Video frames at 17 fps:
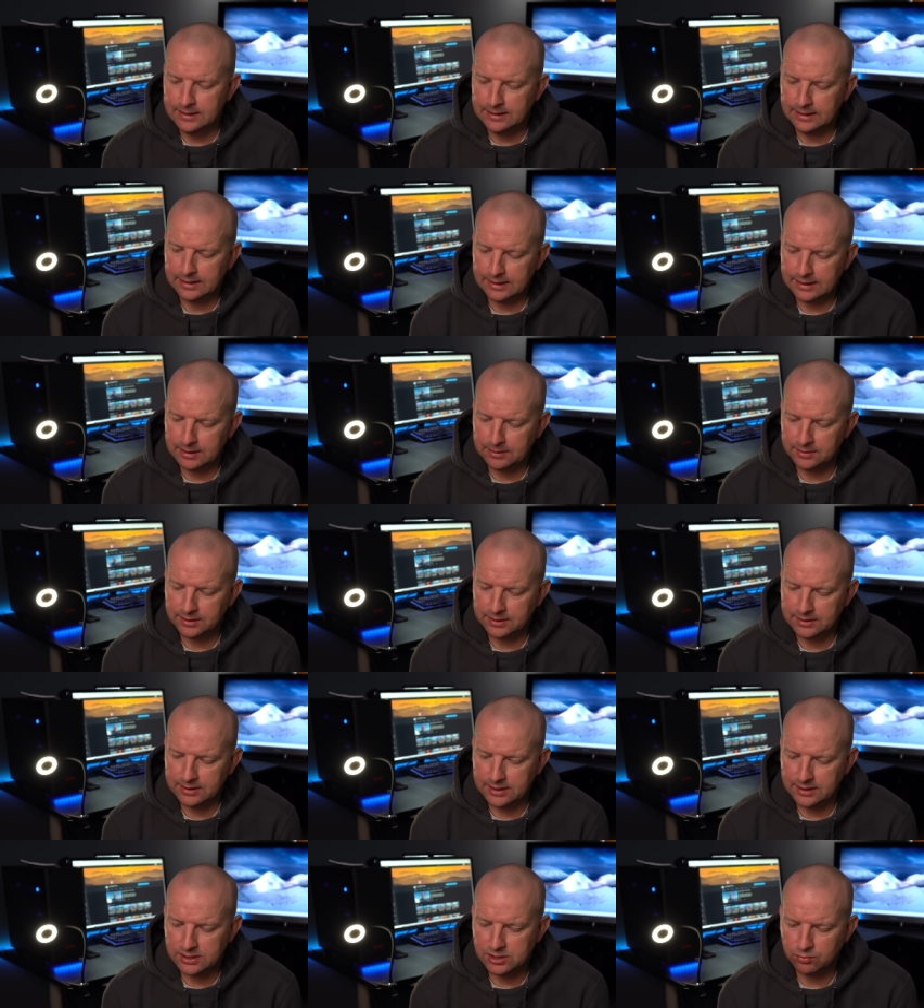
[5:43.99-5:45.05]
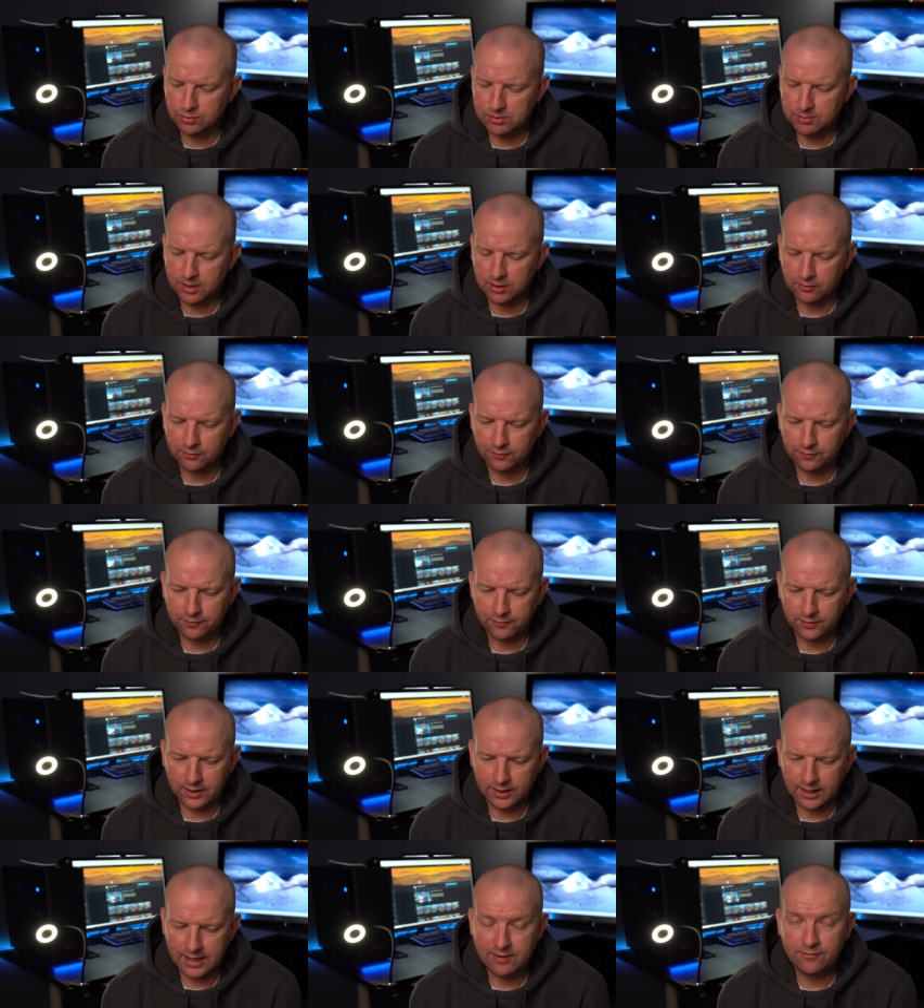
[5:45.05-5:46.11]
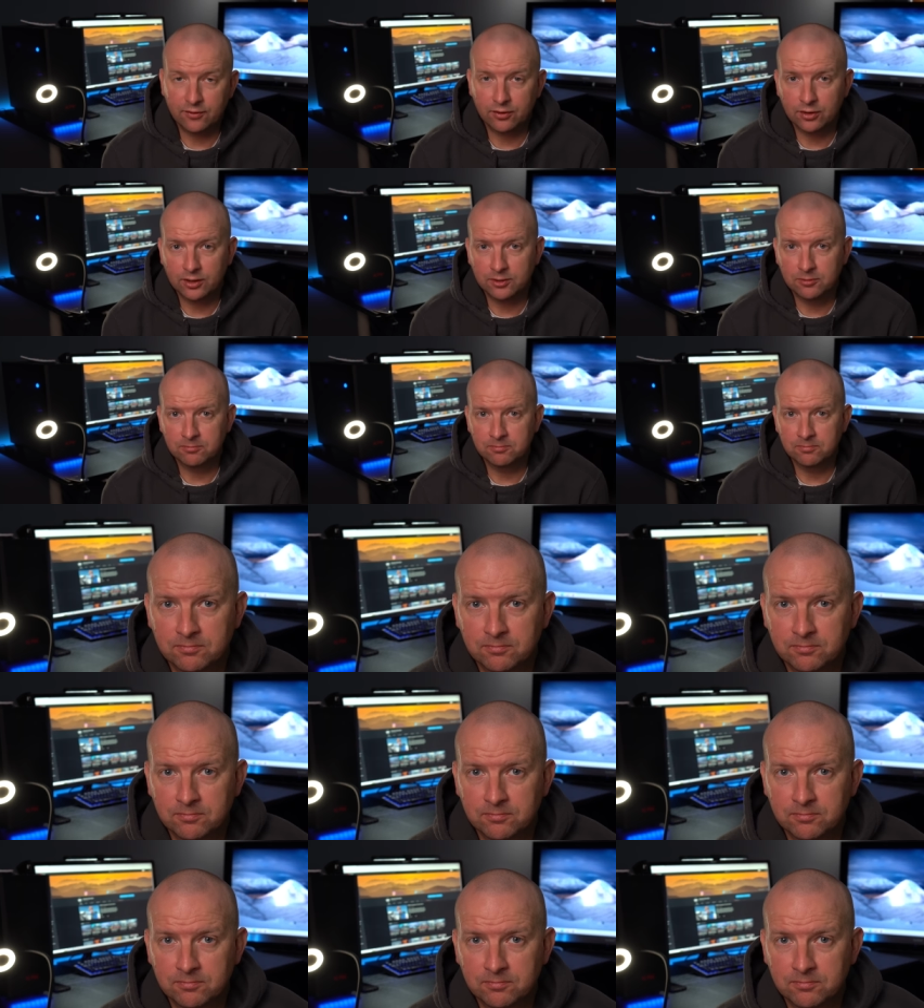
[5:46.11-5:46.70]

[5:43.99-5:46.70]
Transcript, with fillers: It takes a wee bit of effort and